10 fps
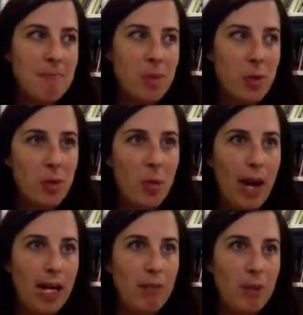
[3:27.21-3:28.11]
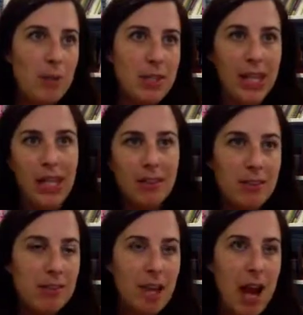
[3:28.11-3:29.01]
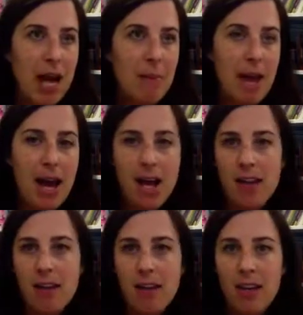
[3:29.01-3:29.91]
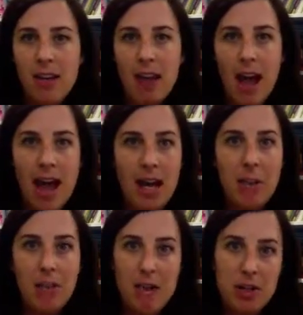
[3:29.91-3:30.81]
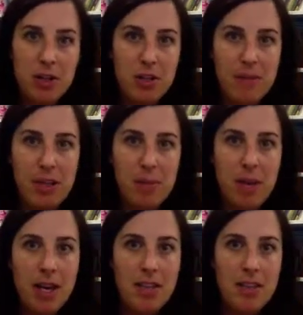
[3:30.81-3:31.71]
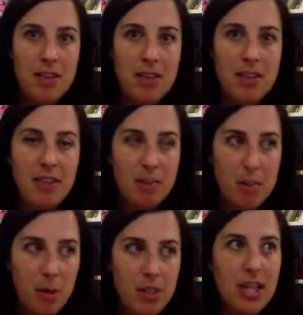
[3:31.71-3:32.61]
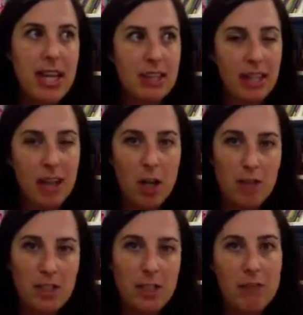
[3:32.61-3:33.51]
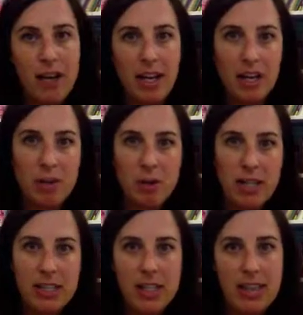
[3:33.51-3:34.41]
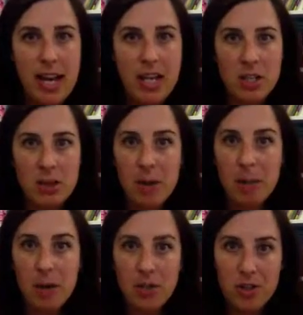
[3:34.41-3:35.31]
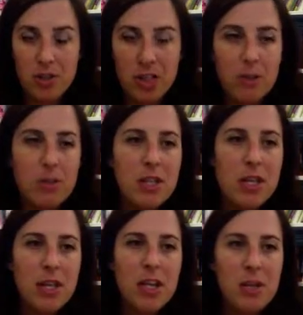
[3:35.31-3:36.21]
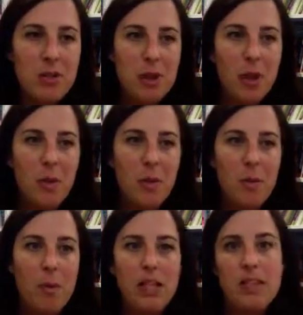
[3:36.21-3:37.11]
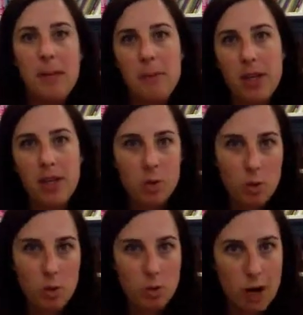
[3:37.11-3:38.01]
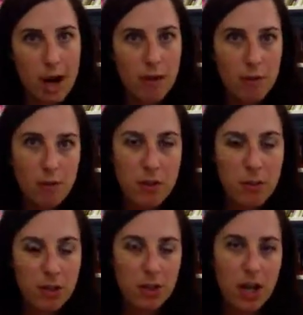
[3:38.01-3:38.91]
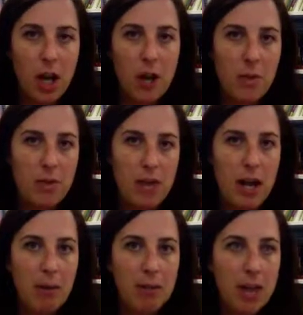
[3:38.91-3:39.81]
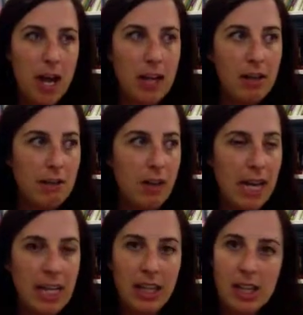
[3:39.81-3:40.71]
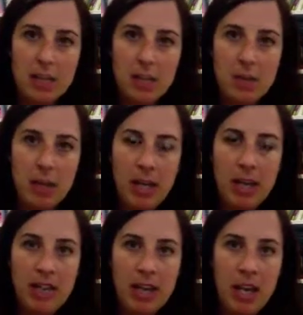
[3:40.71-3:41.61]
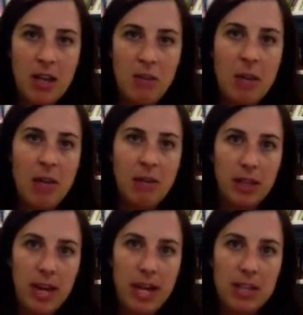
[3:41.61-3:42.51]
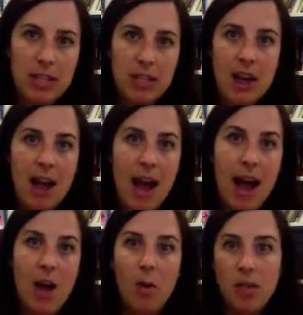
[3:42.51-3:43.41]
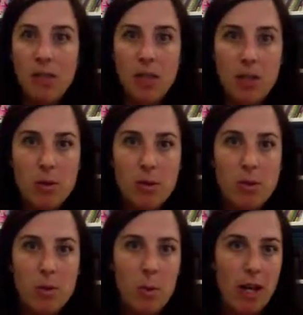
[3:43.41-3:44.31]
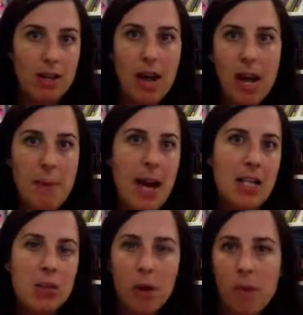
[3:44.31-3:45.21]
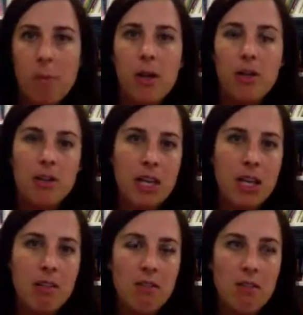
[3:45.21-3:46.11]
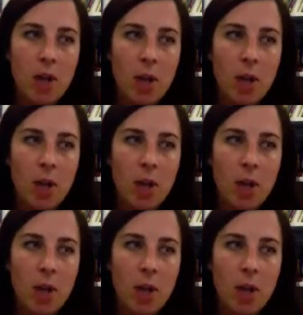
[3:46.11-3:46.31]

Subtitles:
new way of using the iPad at a professional development, most likely I'll see if I can translate that into my personal use. So one example is Google Drive. A few years ago, that was kind of alien to me, and then when I realized how it can be used with iPads, Chromebooks, and